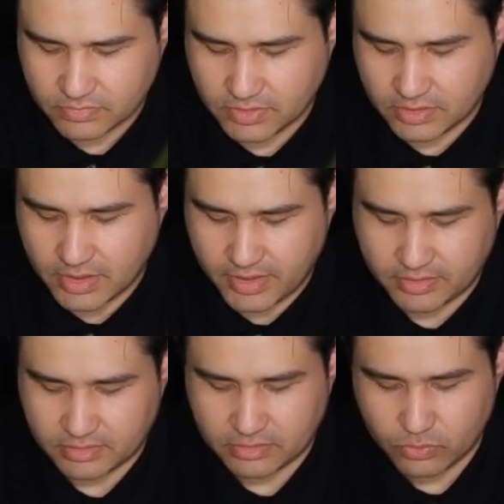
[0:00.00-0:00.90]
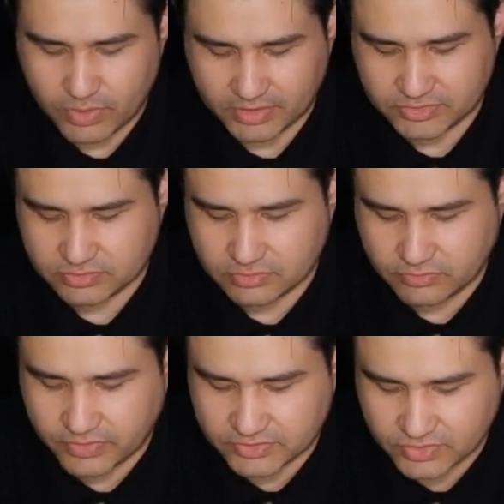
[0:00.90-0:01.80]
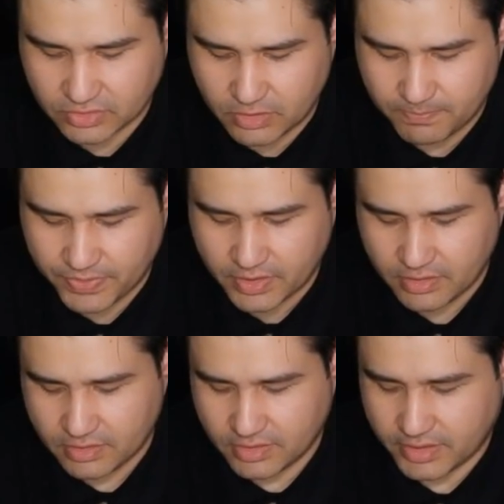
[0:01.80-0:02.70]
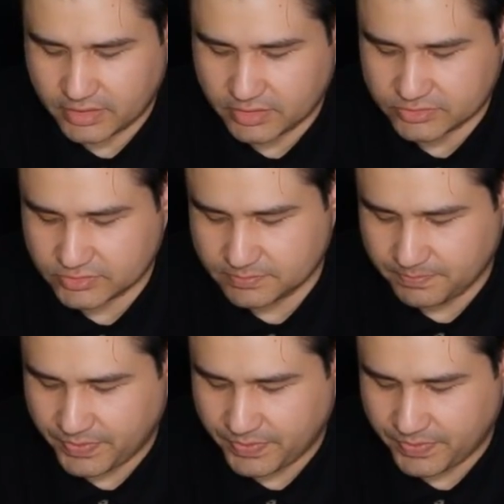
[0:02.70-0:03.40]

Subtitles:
like it was facing up, like this.